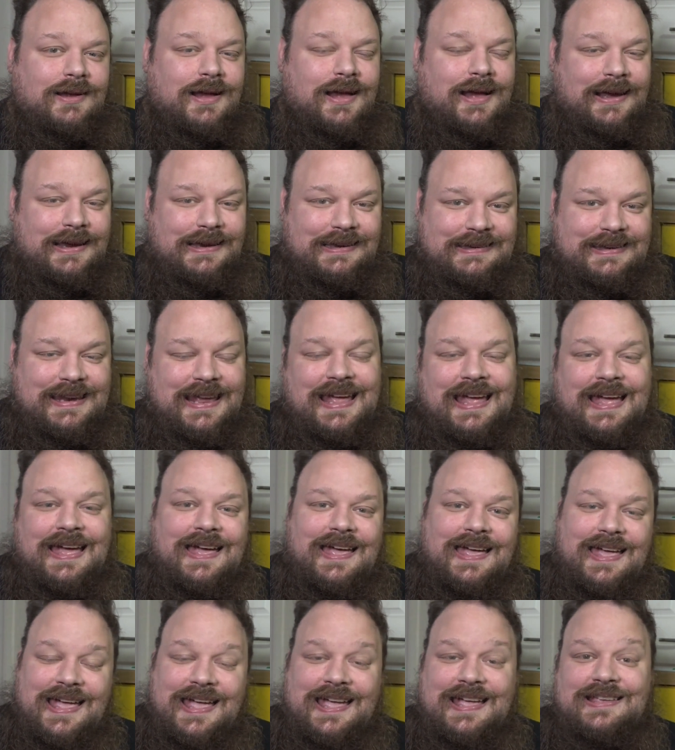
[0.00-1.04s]

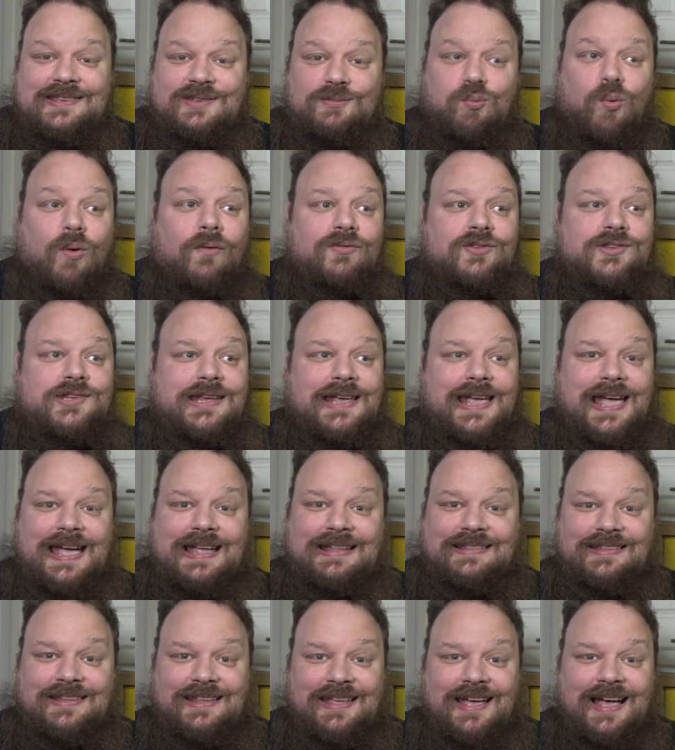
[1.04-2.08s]
idea is once
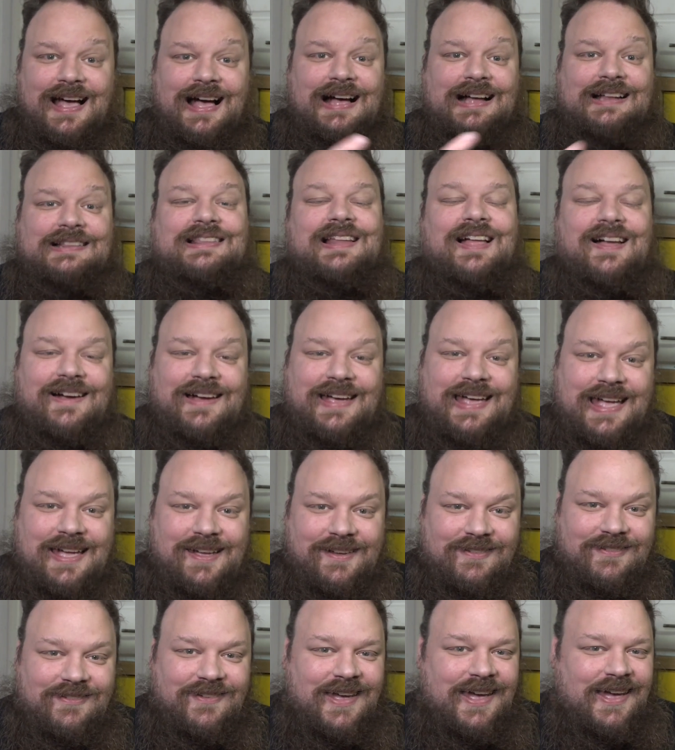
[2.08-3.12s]
again
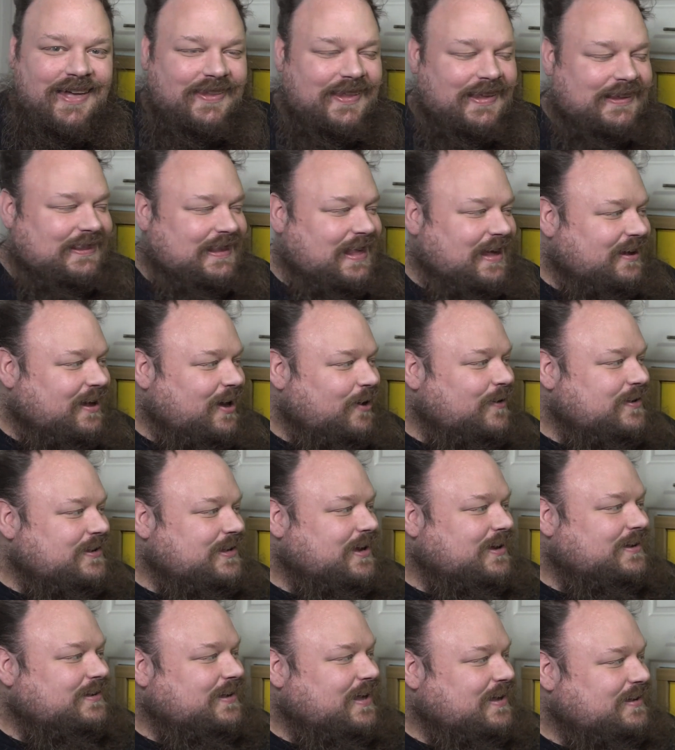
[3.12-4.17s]
alive. The Lego is
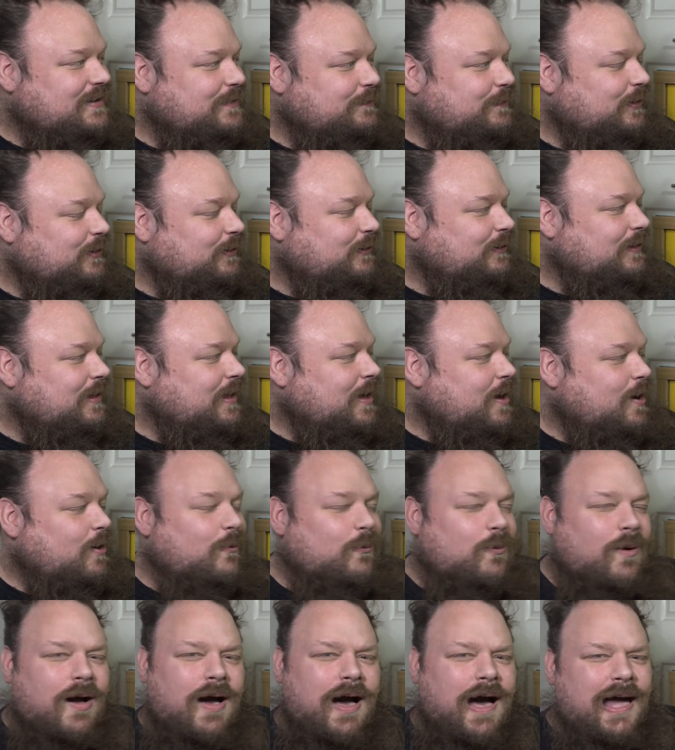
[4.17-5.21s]
accessible.
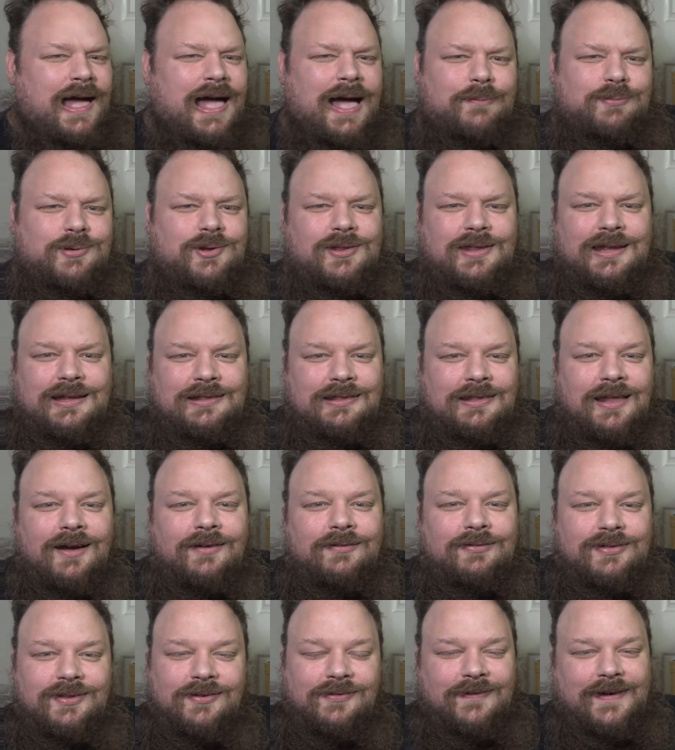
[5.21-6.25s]
I absolutely
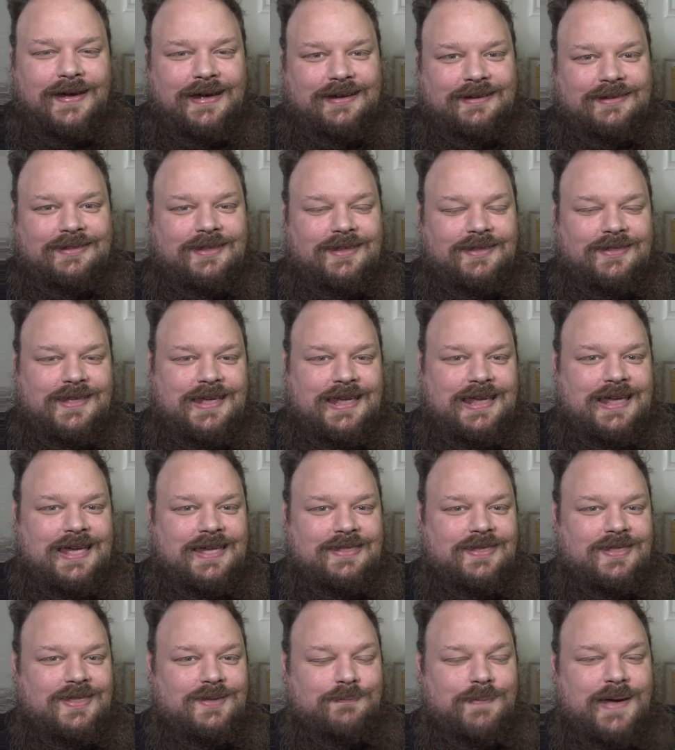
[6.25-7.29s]
love the fact that the
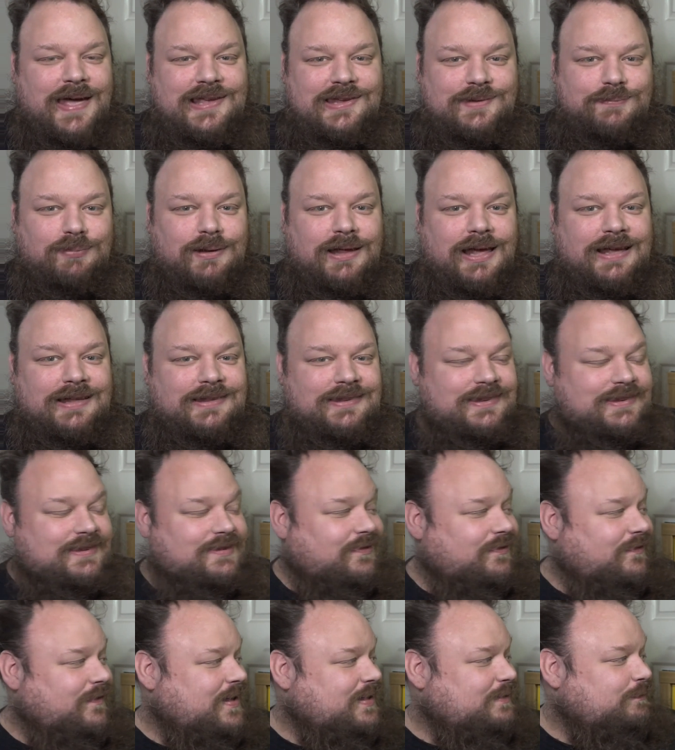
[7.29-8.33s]
base plates
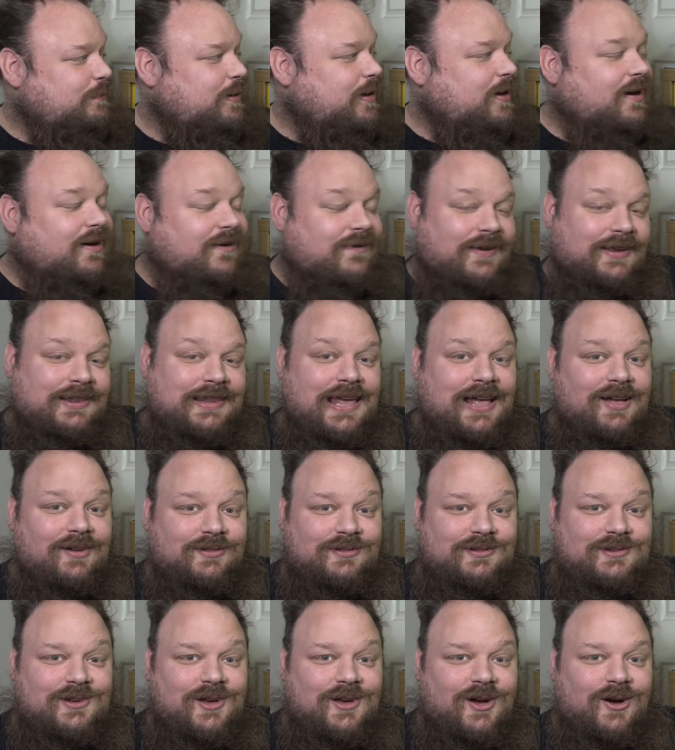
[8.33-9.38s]
fit perfectly
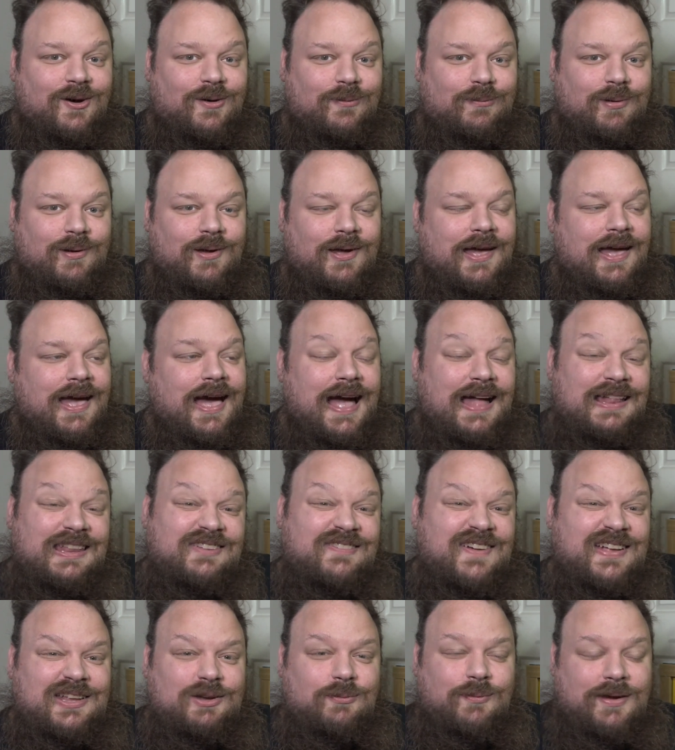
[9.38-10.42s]
on top, and the
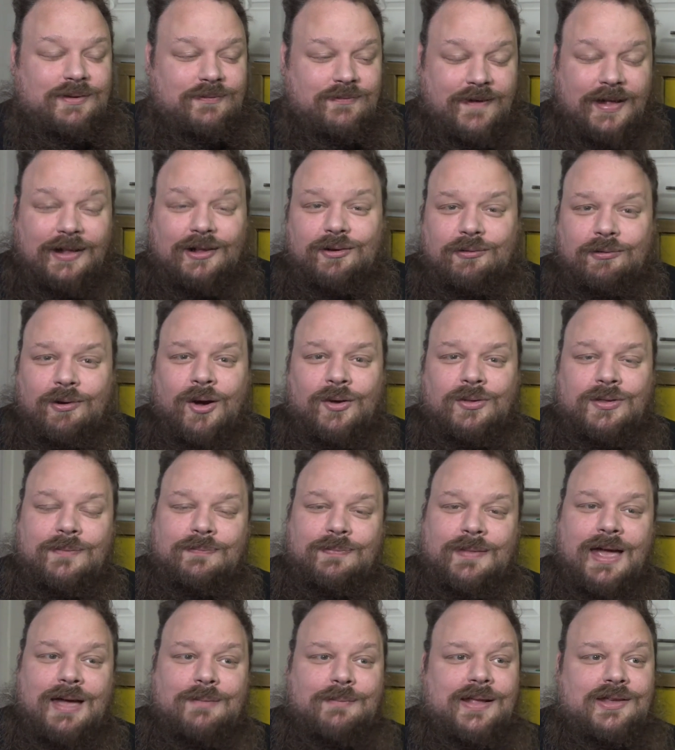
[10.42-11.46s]
fact that we velcroed them
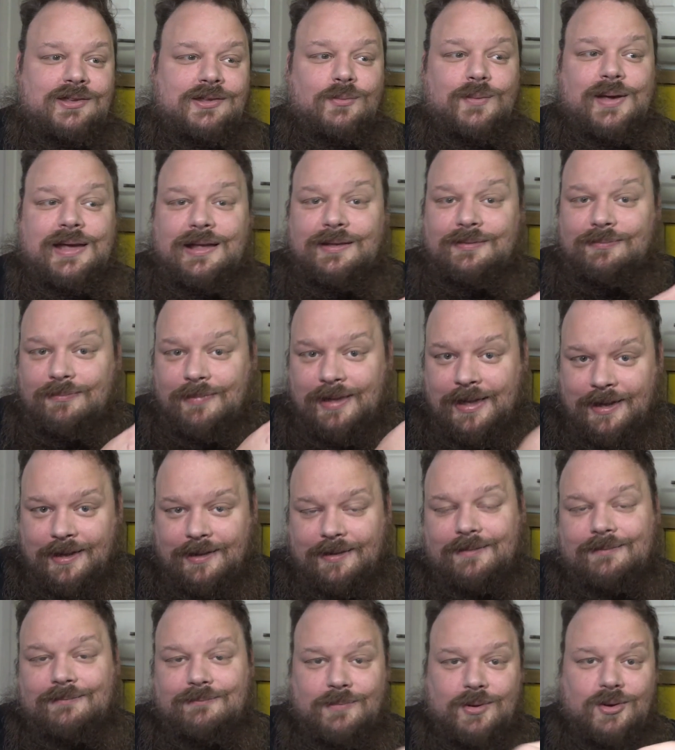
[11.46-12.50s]
there means that we can
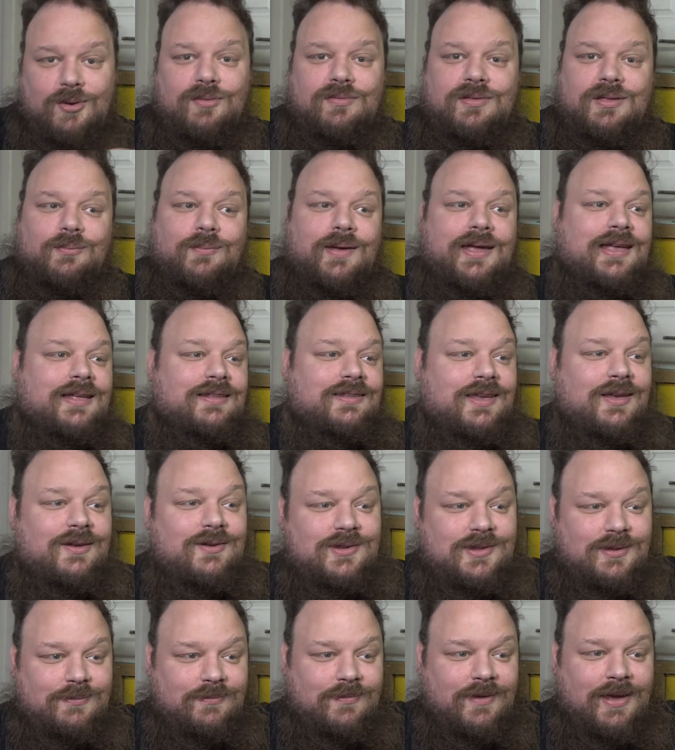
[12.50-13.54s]
move them. We can use
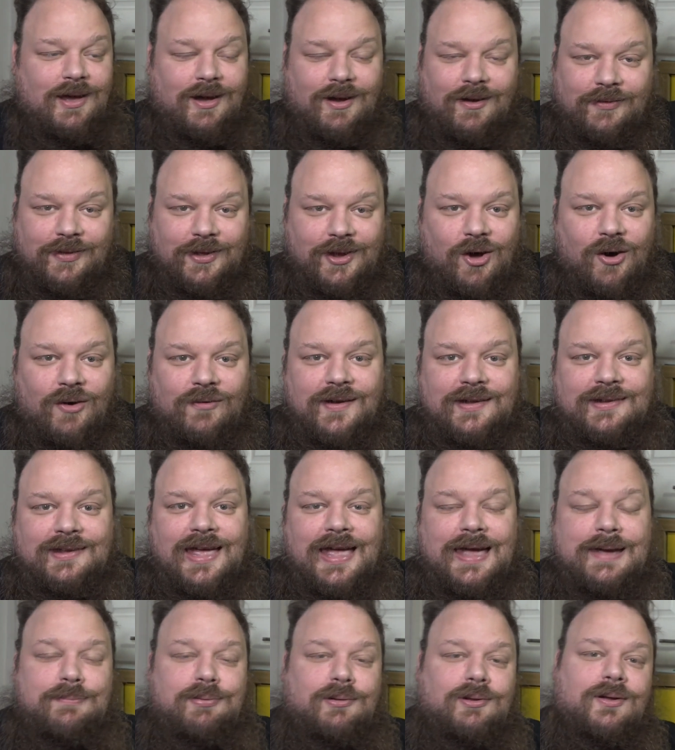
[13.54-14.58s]
them on the coffee
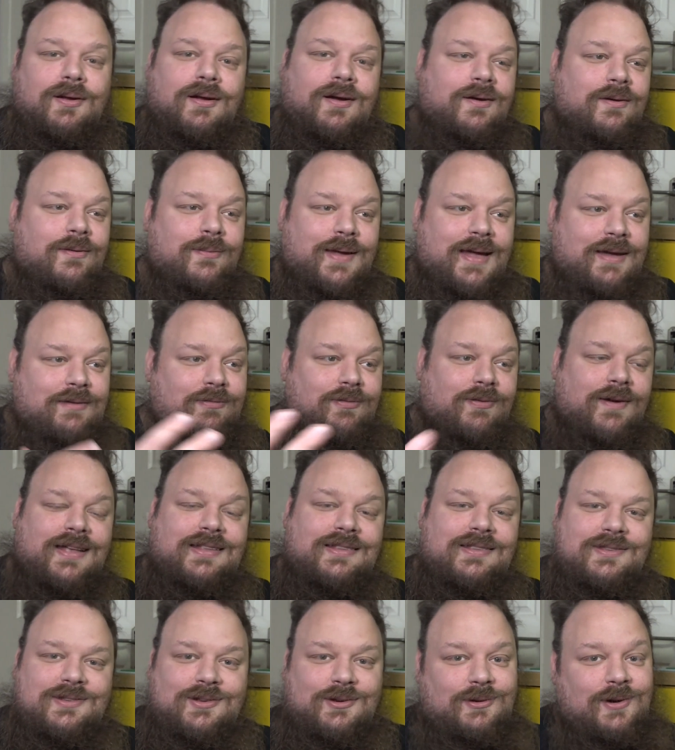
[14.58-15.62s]
table, or if you have
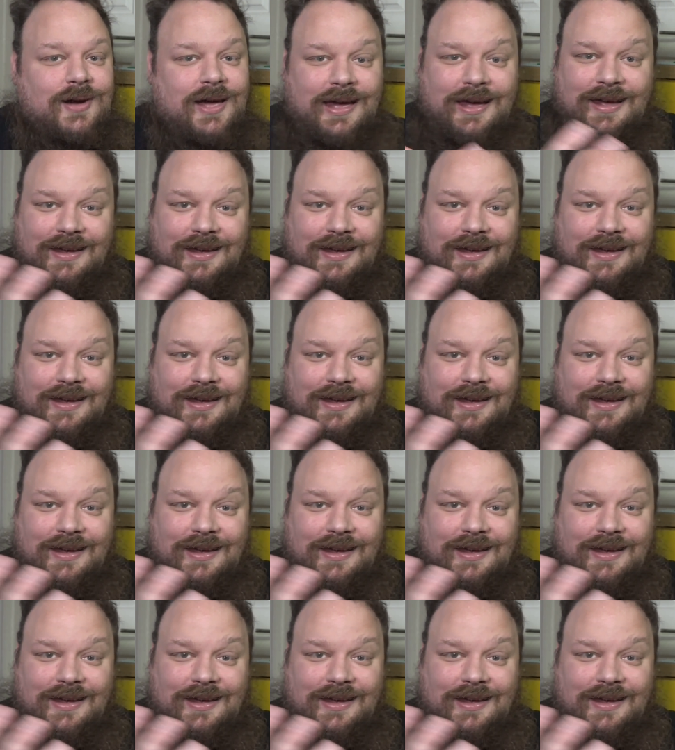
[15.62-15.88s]
friends, or